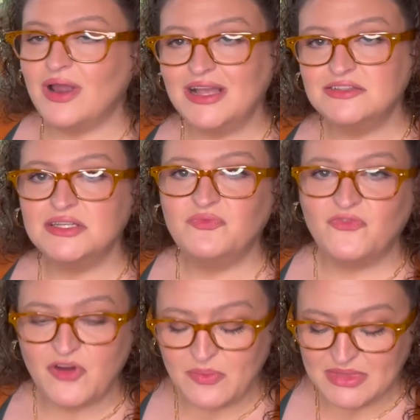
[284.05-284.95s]
are actually
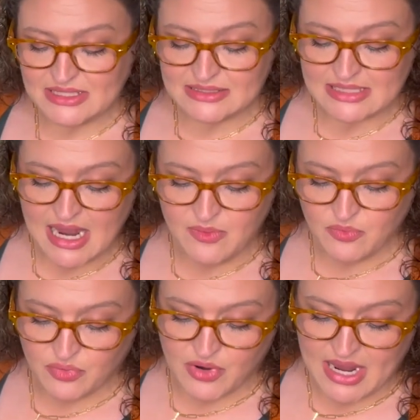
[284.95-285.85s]
from the same
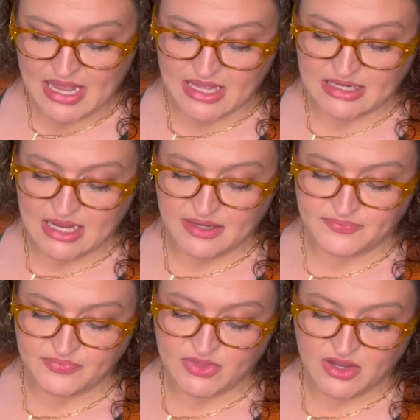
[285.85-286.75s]
brand.
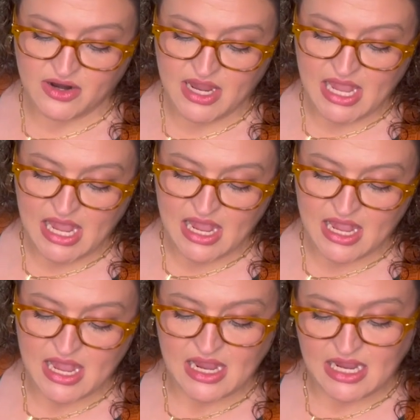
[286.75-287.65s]
They're
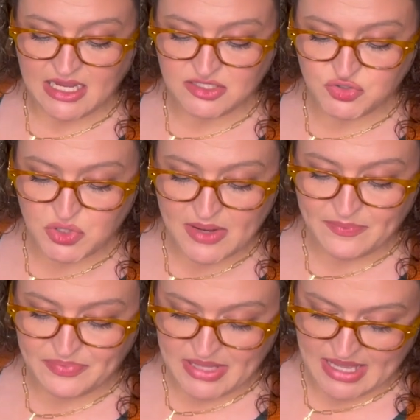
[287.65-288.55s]

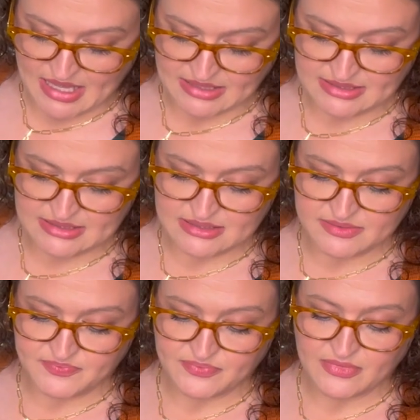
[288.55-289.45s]
Andra Bess,
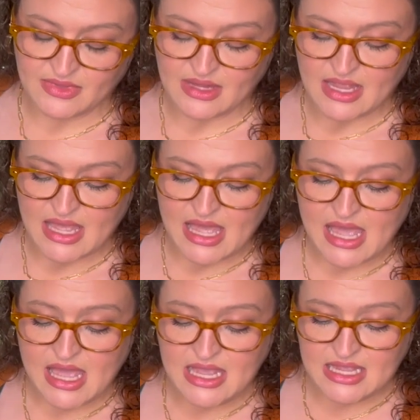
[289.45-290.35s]

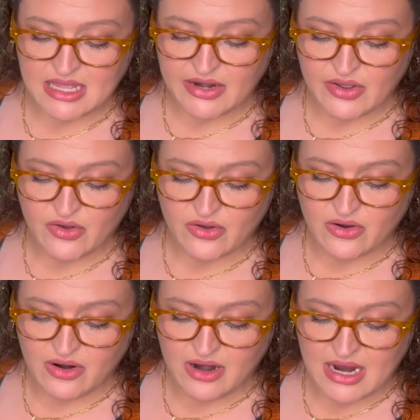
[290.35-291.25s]
A N
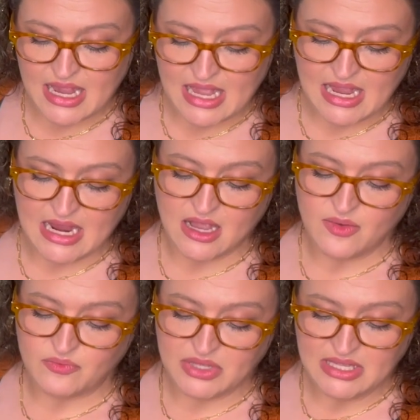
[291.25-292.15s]
R A
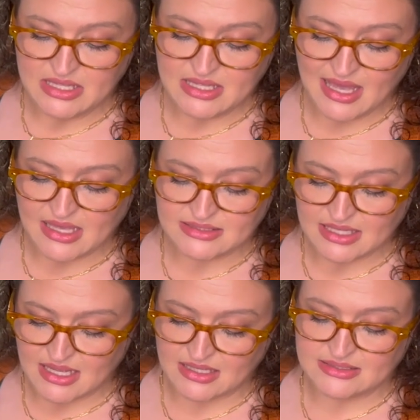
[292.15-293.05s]
B E S
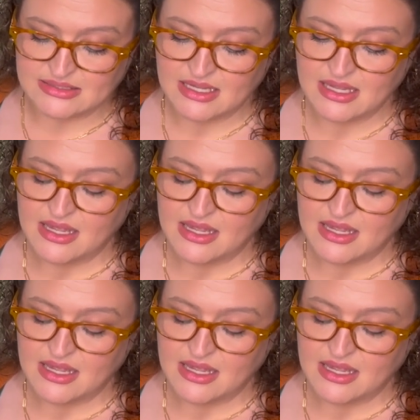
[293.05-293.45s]
S.